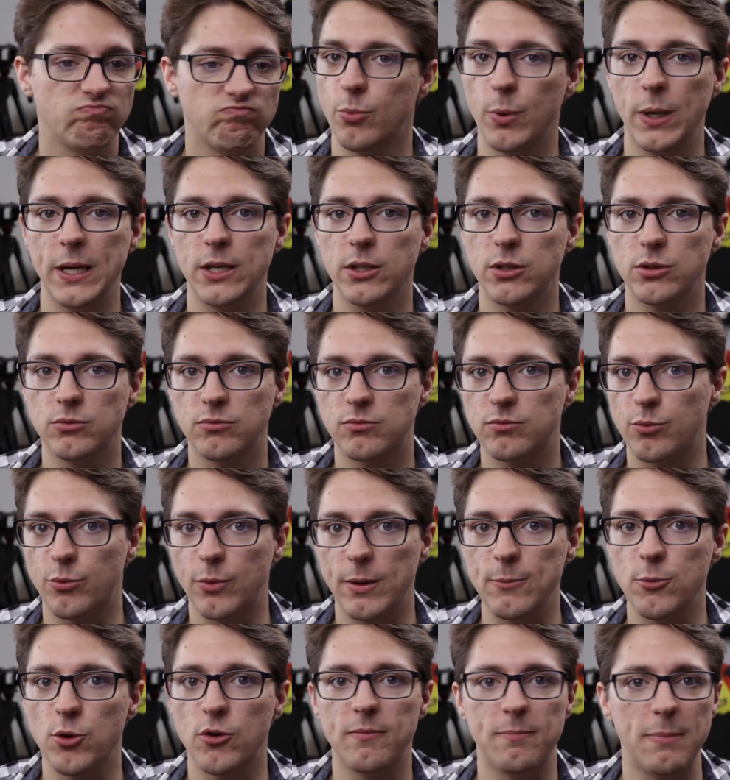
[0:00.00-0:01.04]
We don't
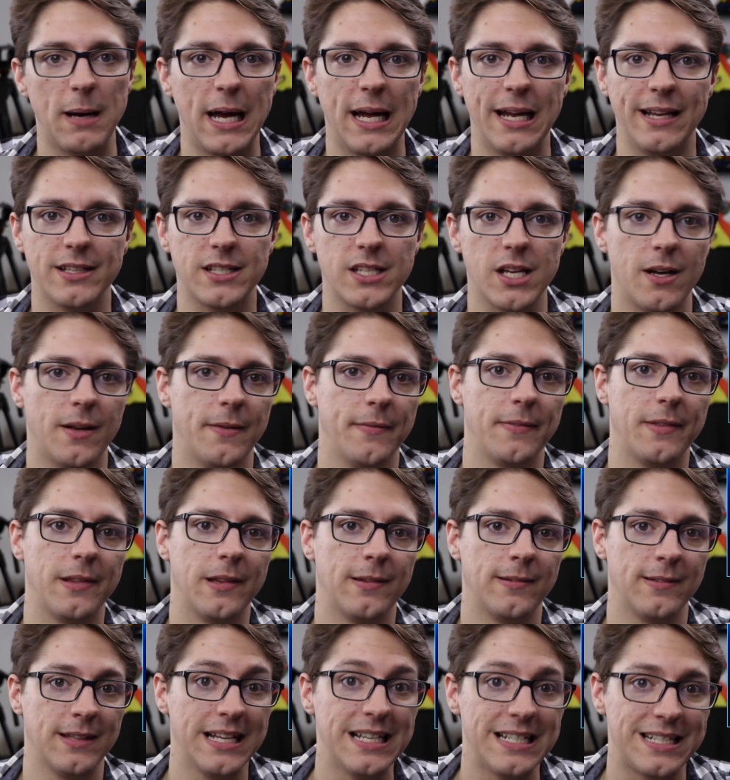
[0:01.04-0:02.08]
remove bans
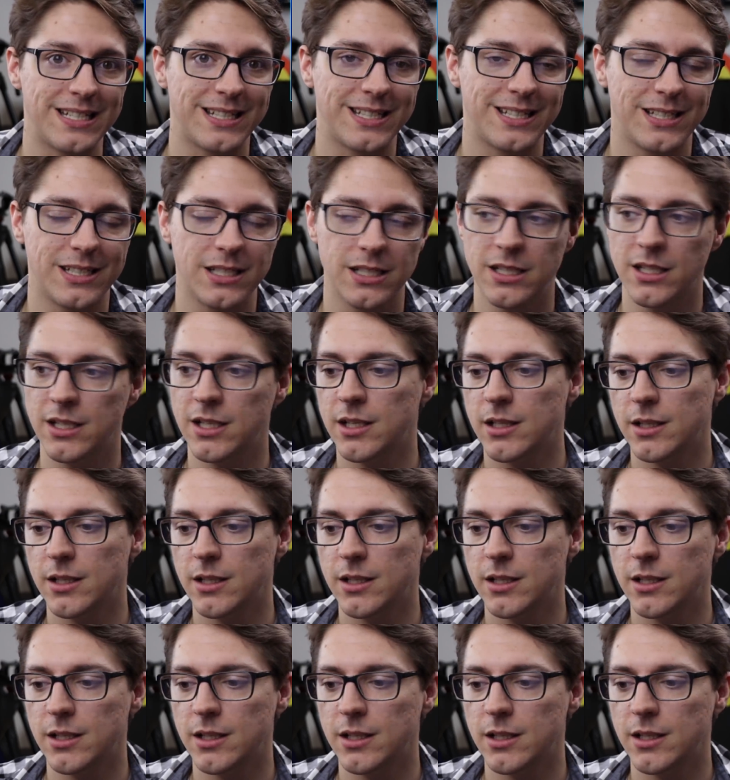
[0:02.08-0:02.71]
unless